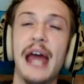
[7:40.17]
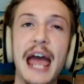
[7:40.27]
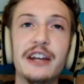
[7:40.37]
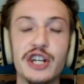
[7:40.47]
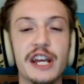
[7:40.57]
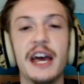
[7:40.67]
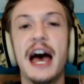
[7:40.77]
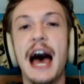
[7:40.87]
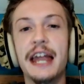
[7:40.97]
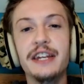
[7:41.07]
edgy,
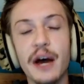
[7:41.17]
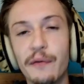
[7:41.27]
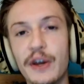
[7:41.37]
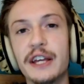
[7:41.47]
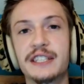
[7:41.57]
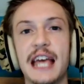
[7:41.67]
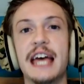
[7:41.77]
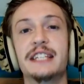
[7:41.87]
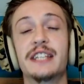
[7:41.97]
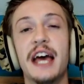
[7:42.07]
and nothing
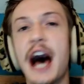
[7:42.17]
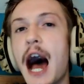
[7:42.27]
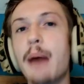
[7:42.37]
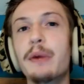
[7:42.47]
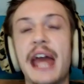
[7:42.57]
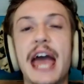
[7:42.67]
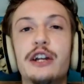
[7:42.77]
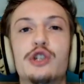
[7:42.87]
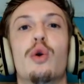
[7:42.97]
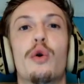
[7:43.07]
says I'm an
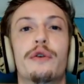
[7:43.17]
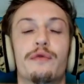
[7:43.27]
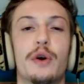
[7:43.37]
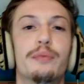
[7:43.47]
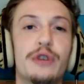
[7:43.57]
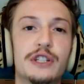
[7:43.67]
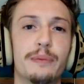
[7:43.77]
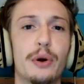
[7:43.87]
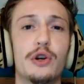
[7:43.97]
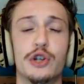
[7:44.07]
edgelord than Prince of
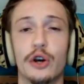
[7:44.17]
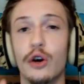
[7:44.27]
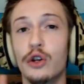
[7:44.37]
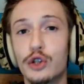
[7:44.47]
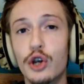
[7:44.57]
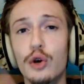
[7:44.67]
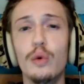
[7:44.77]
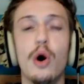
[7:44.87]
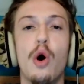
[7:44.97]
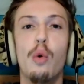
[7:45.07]
Persia 2
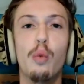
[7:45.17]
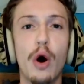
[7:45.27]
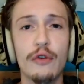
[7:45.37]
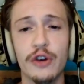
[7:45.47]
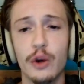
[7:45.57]
Warrior